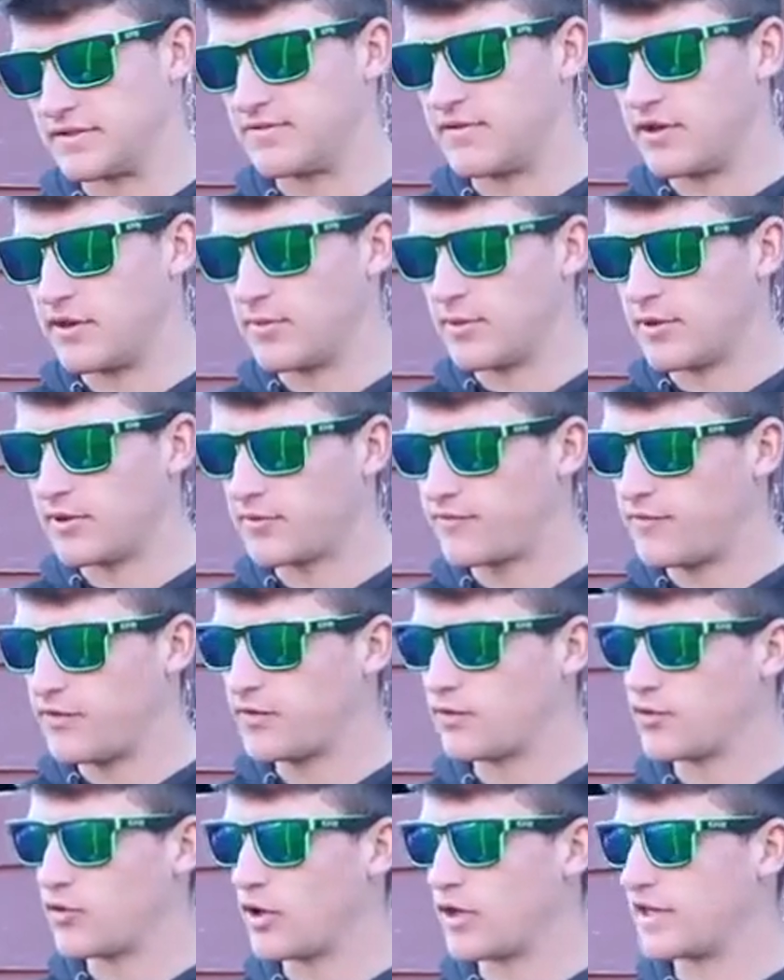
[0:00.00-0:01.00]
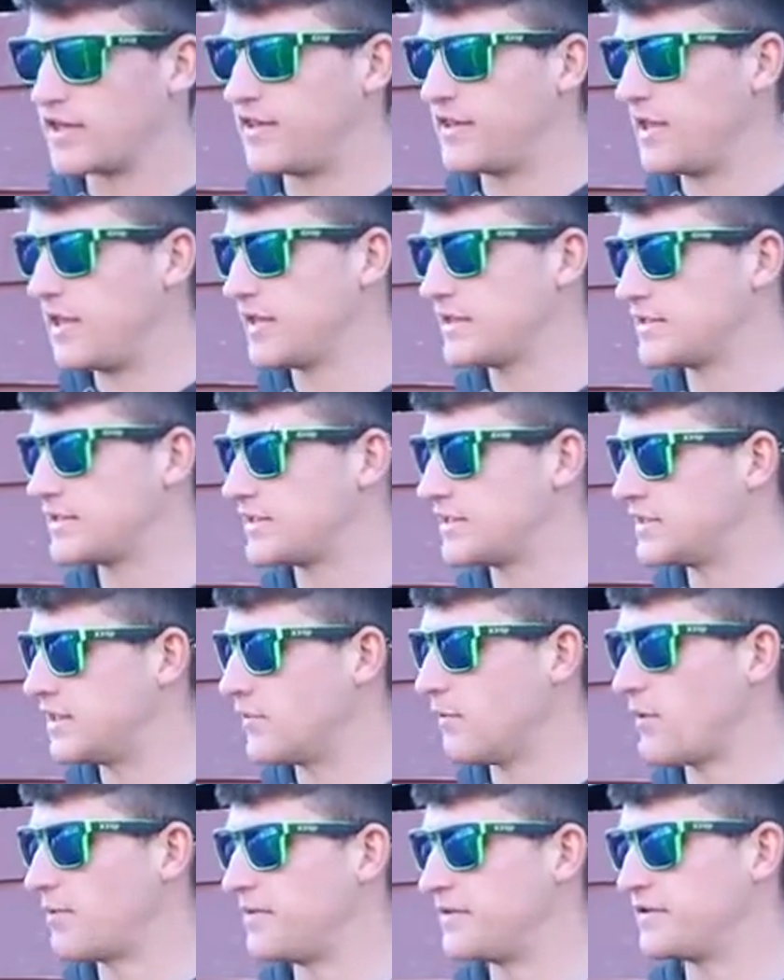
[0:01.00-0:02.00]
this video, but a few quick things to
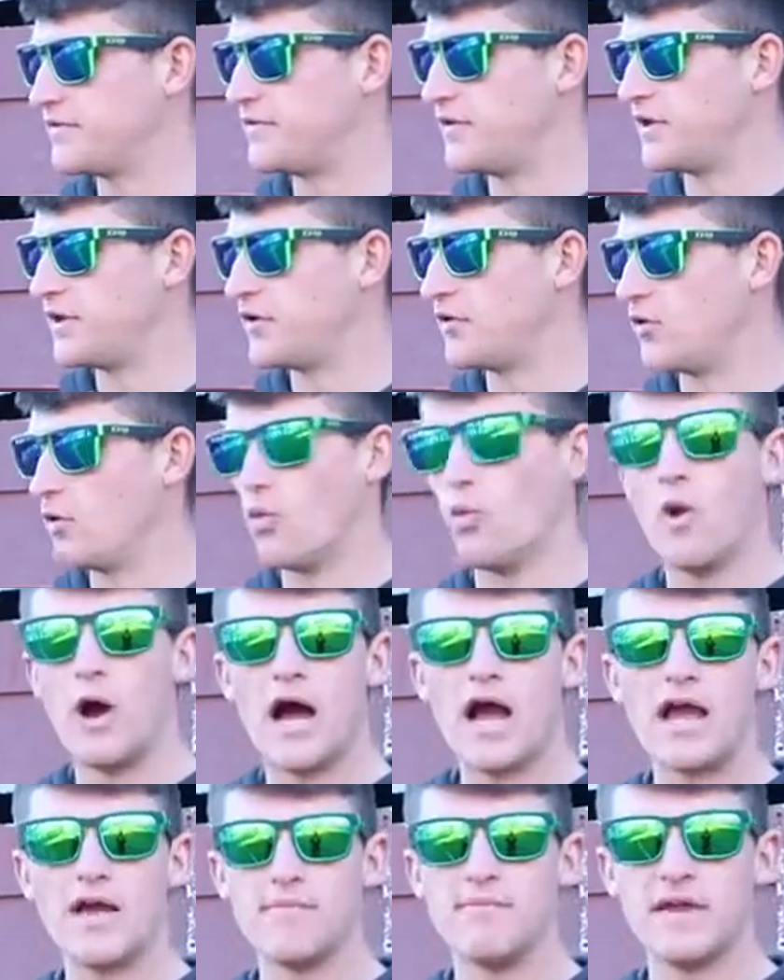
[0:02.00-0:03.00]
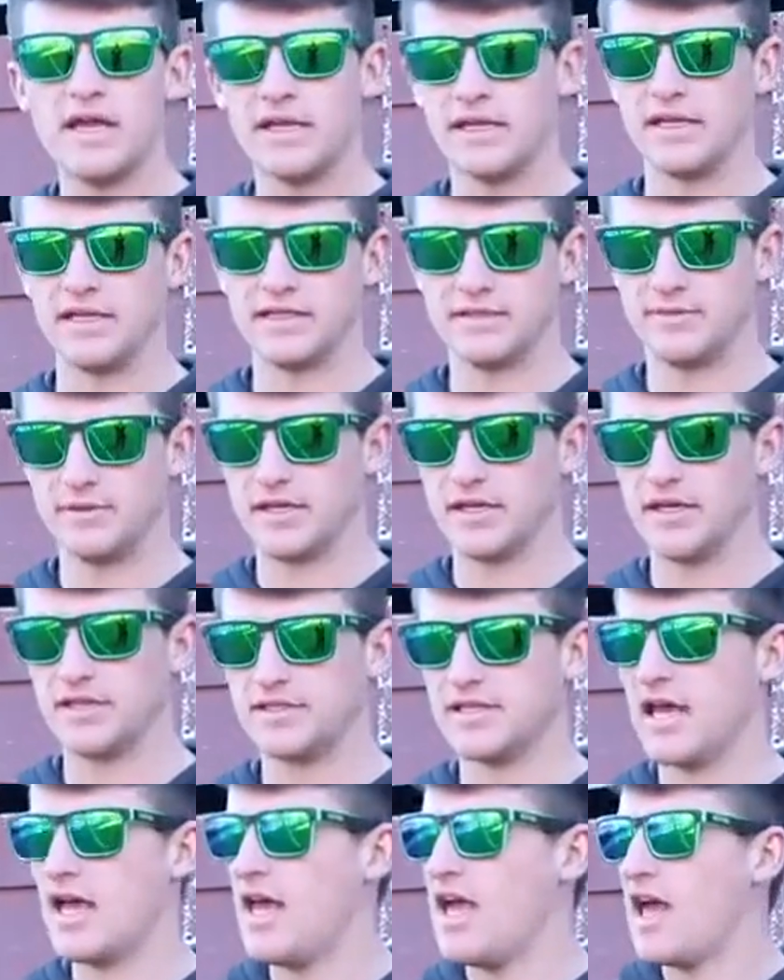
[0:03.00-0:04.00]
sum up this video and why I made it is
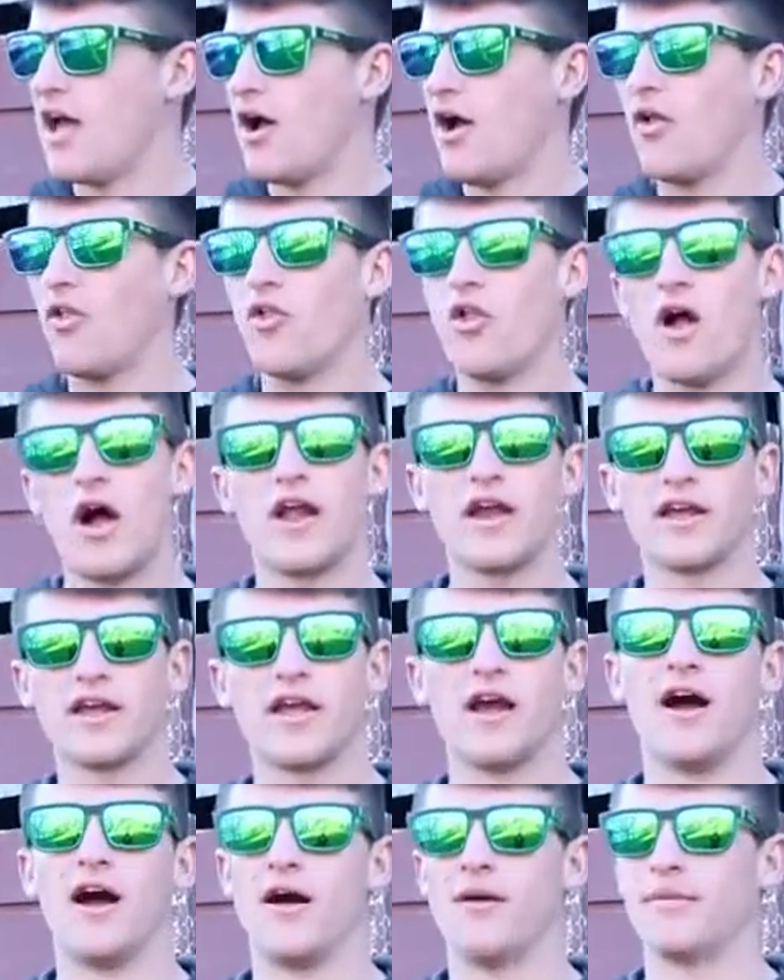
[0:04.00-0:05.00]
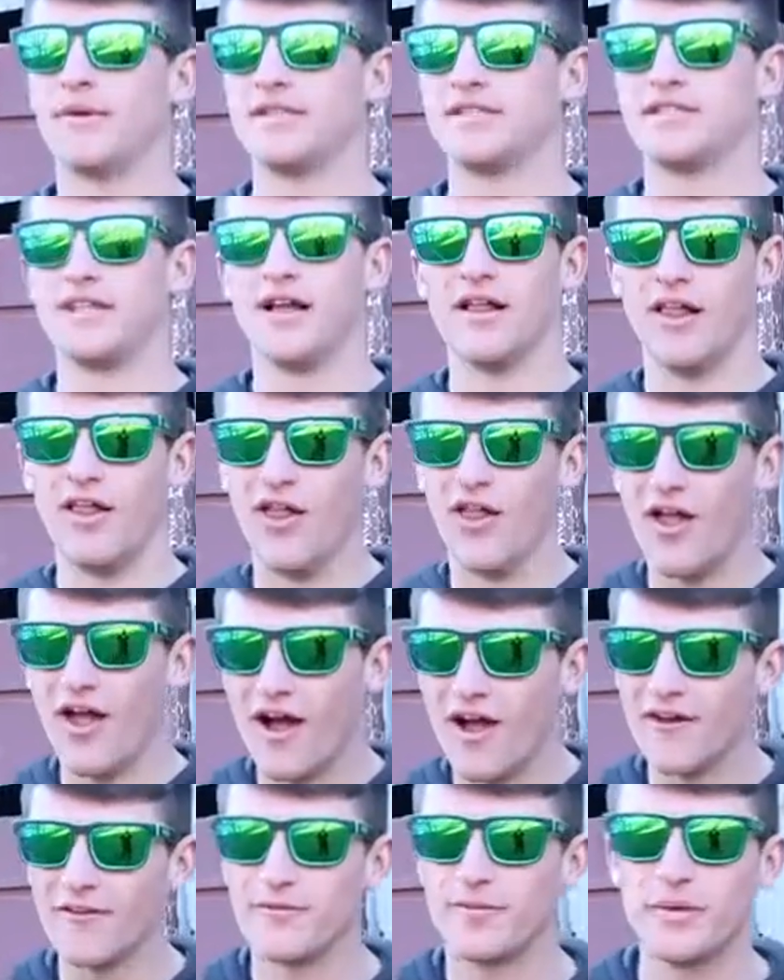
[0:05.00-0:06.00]
because a lot of comments, a
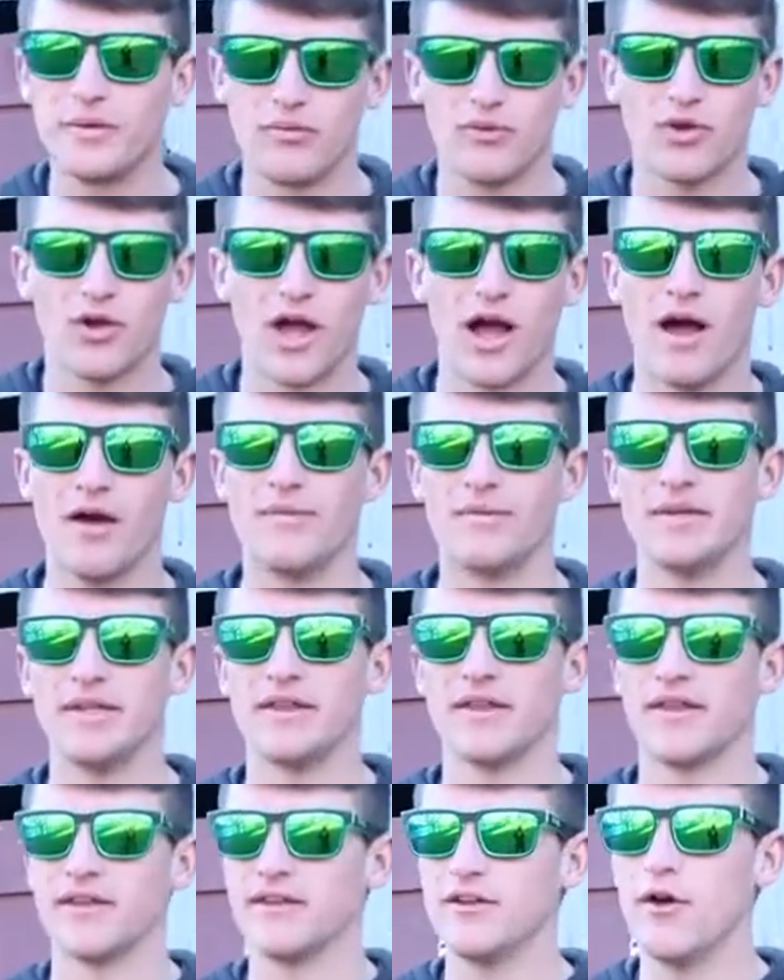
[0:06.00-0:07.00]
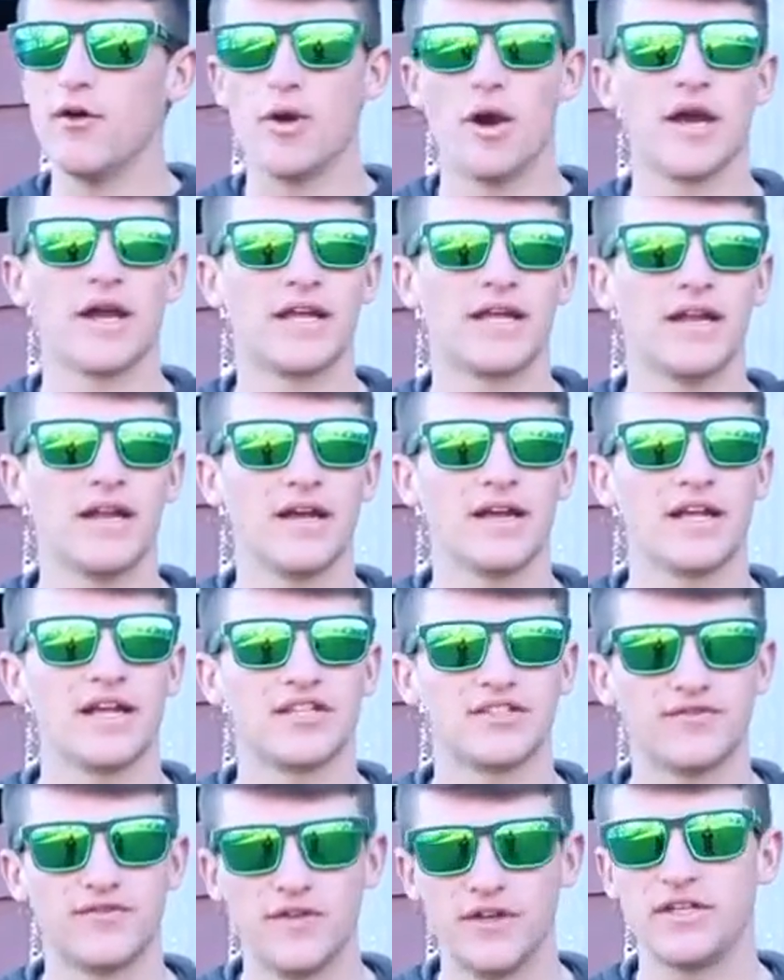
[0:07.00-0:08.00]
lot of people commenting like, no, I cannot
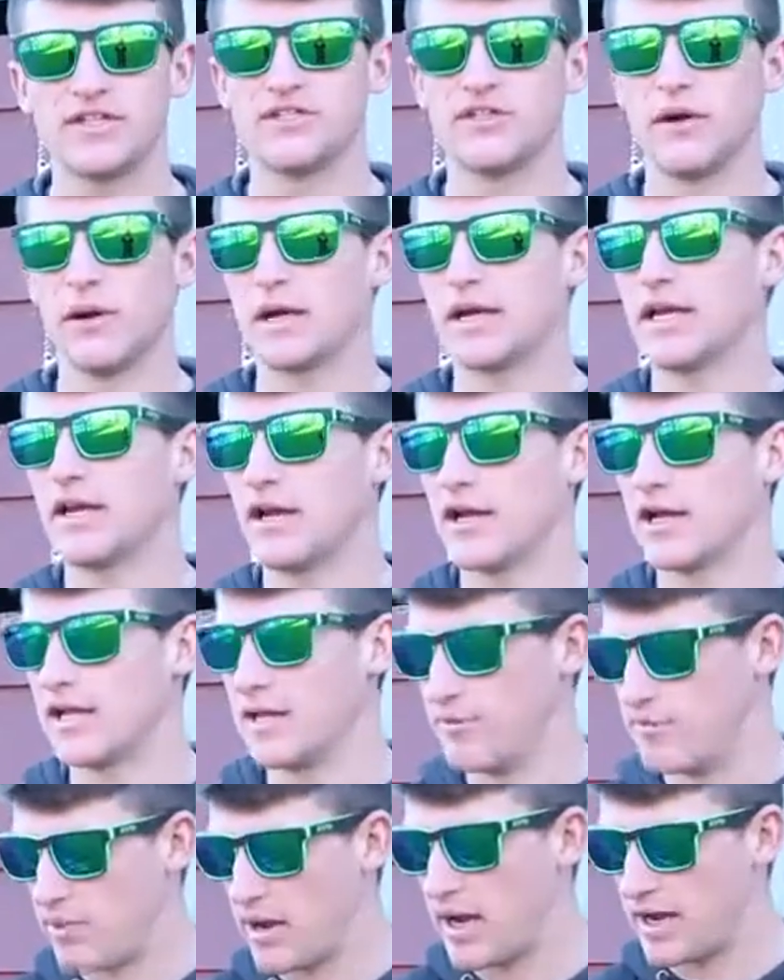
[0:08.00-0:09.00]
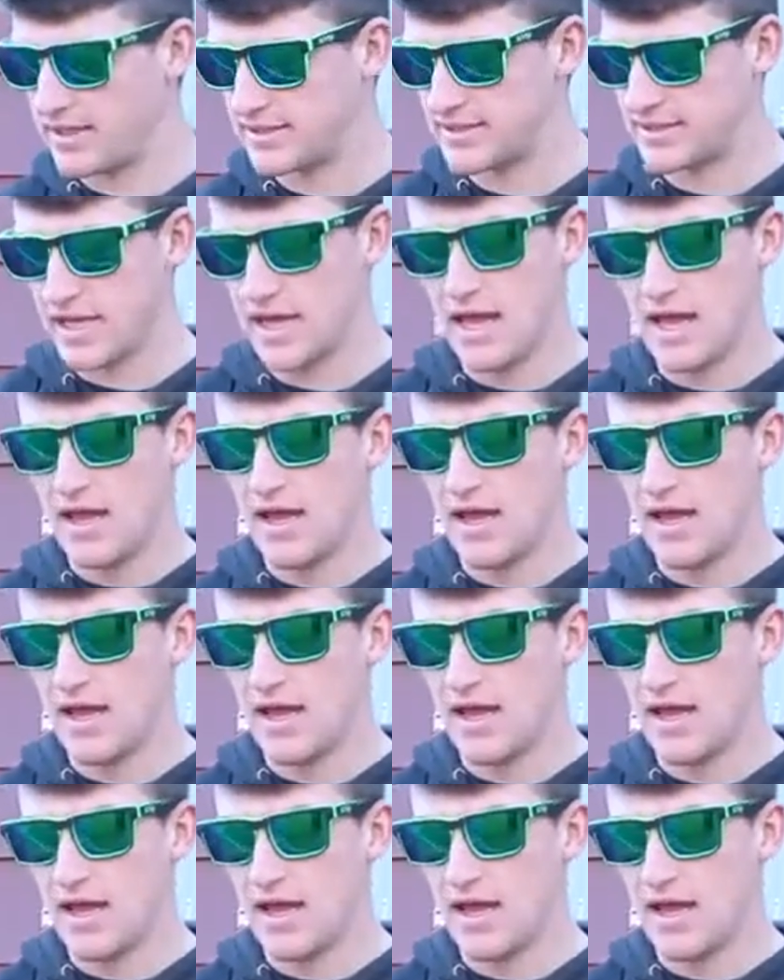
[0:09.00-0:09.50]
catch fish, no, I cannot get bites.